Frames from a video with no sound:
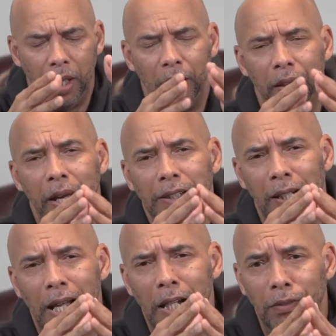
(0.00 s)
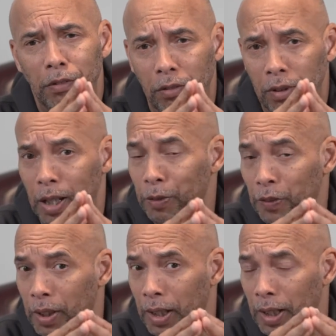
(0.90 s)
Uh, there's a lot of
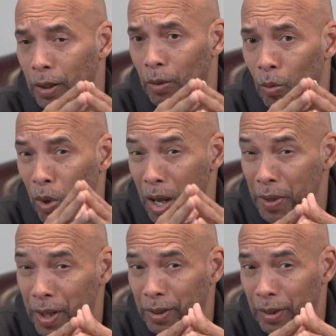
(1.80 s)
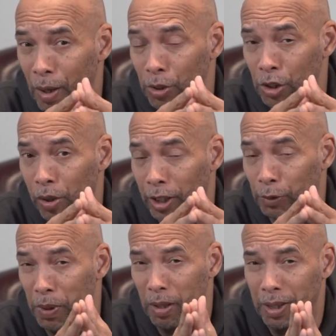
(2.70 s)
rough uh, weather that you
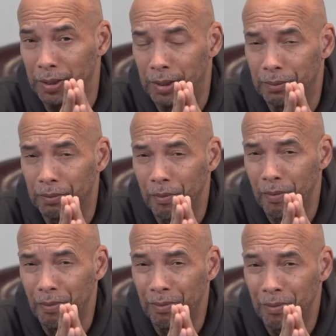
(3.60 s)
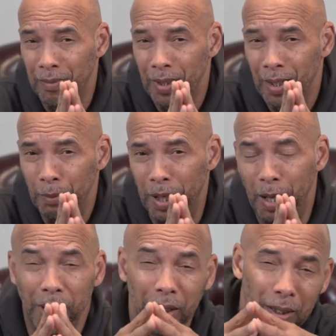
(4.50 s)
experience. But
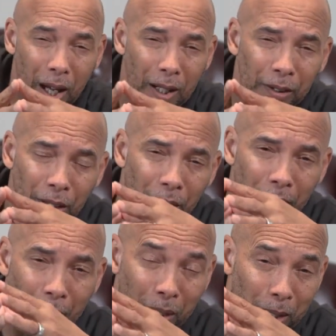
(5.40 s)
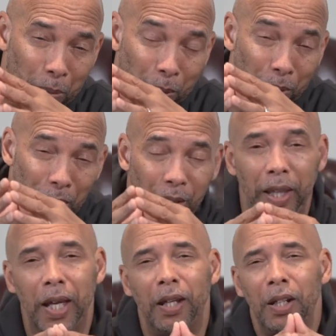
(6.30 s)
how many, no, how many people know
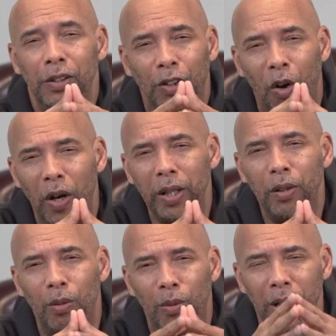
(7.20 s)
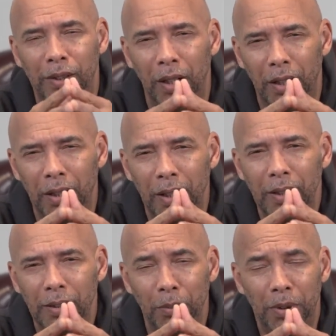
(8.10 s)
that during winter,
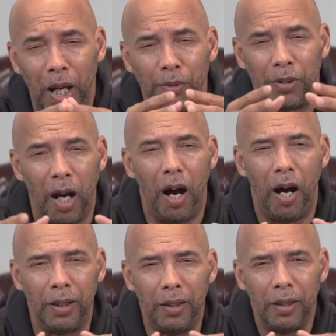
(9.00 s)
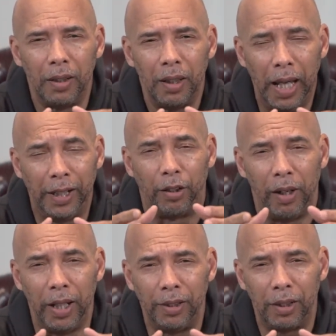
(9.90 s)
sometimes God and
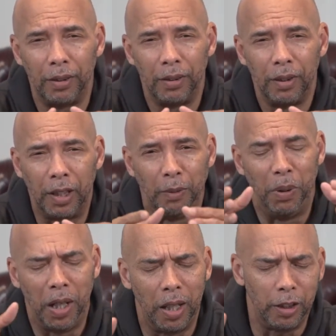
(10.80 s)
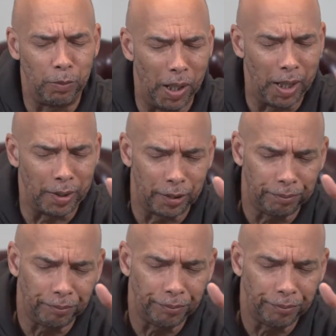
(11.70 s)
grace can be at his best?